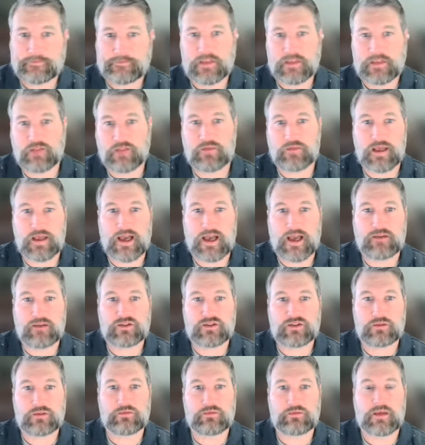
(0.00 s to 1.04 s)
if they have
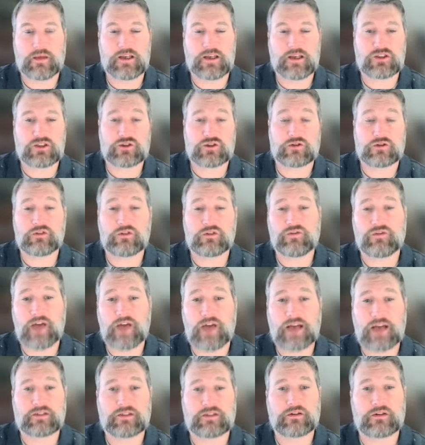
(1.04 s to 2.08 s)
some external
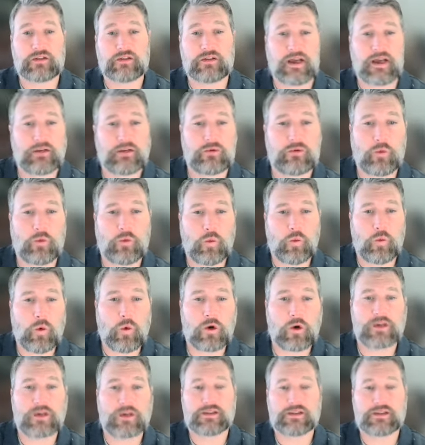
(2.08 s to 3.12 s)
factor that
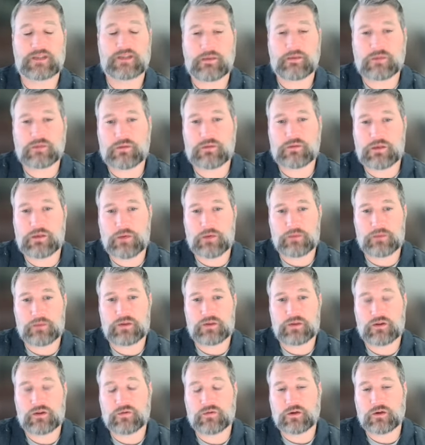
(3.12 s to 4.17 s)
warrants them to be bumped
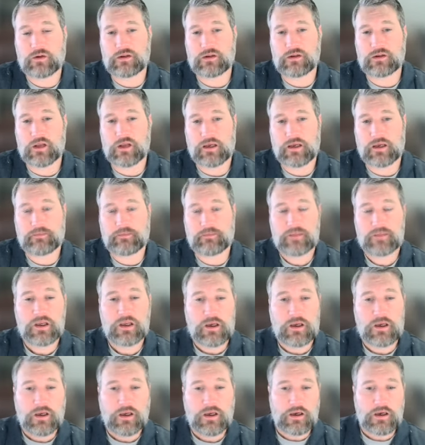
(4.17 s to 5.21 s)
to the front of the
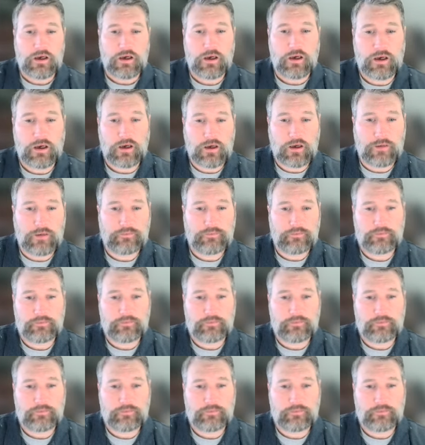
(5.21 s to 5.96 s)
line.